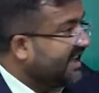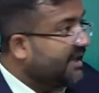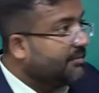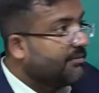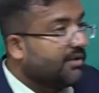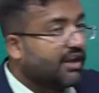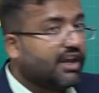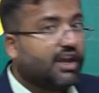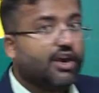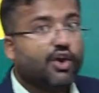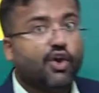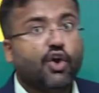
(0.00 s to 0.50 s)
ab.
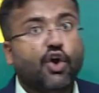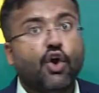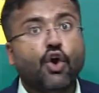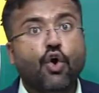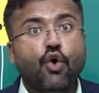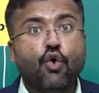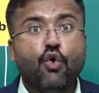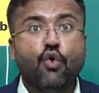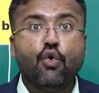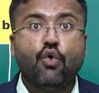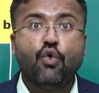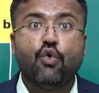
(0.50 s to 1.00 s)

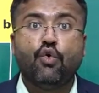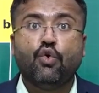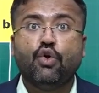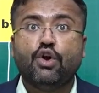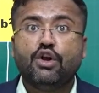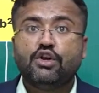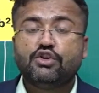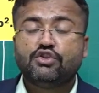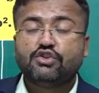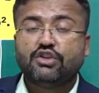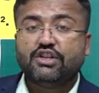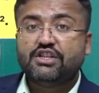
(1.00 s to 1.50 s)
Oh,
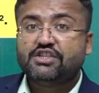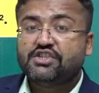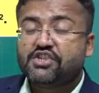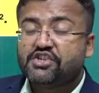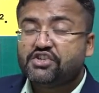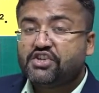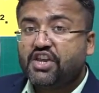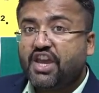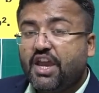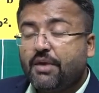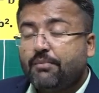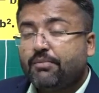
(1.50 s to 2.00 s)
so this
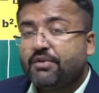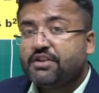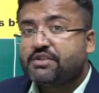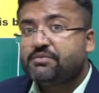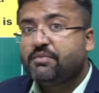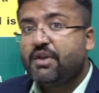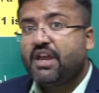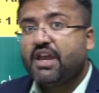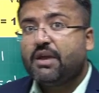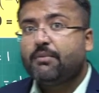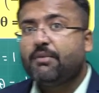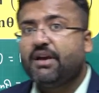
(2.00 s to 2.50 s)
is a plus
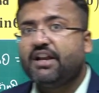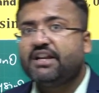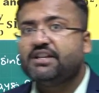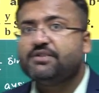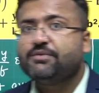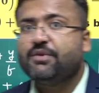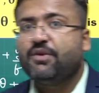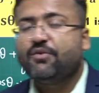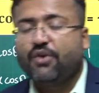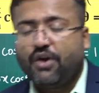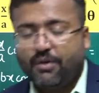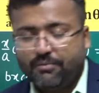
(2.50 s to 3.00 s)
b, a minus
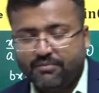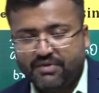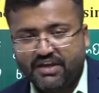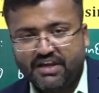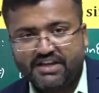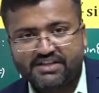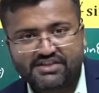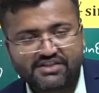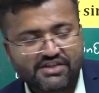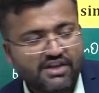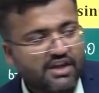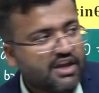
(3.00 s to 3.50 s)
b form,
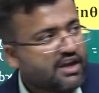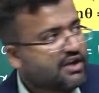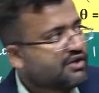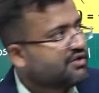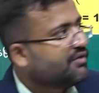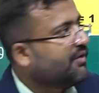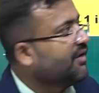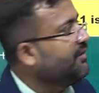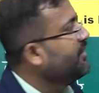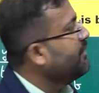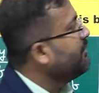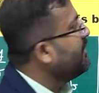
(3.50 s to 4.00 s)
yes.
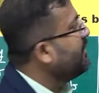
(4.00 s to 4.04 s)
So when we